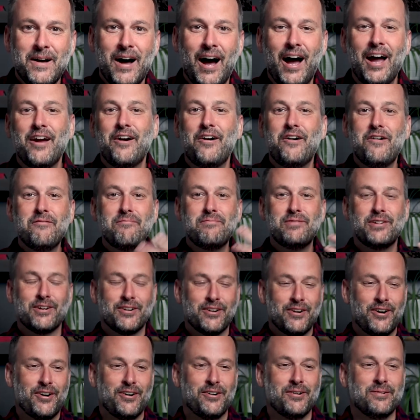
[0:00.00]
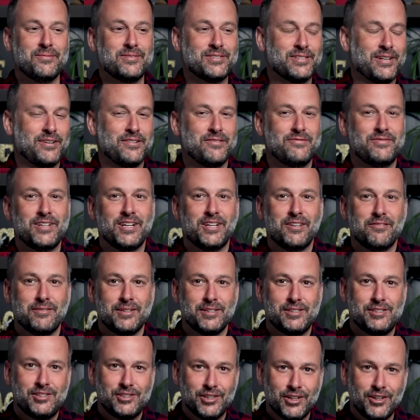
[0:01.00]
I hope your homes are filled
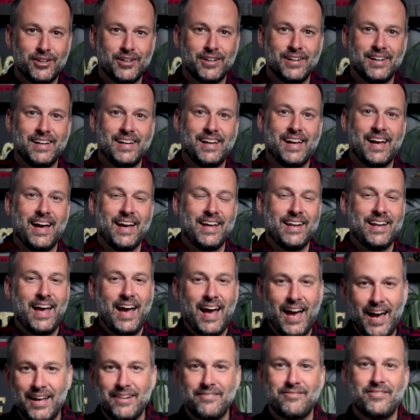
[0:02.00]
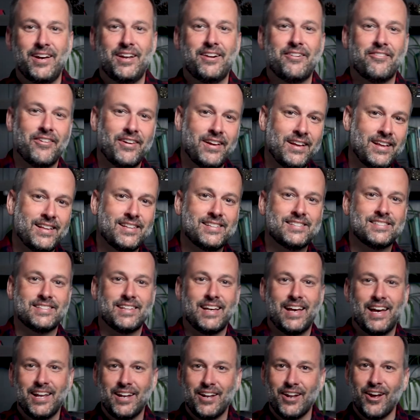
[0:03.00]
with joy and Advent wreaths
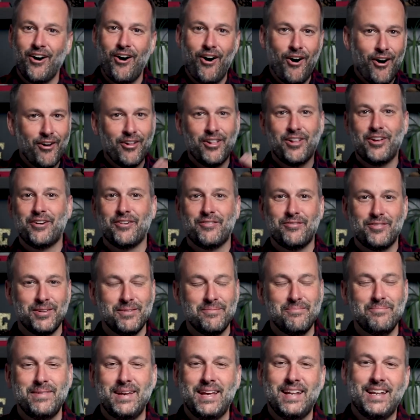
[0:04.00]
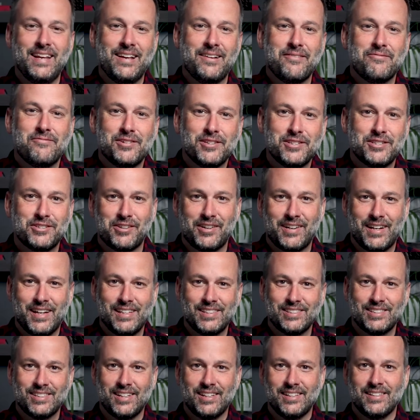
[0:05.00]
and all of the meaningful
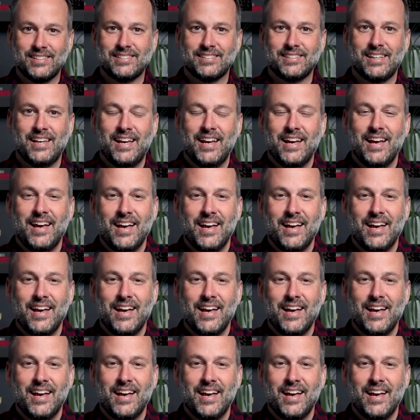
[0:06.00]
traditions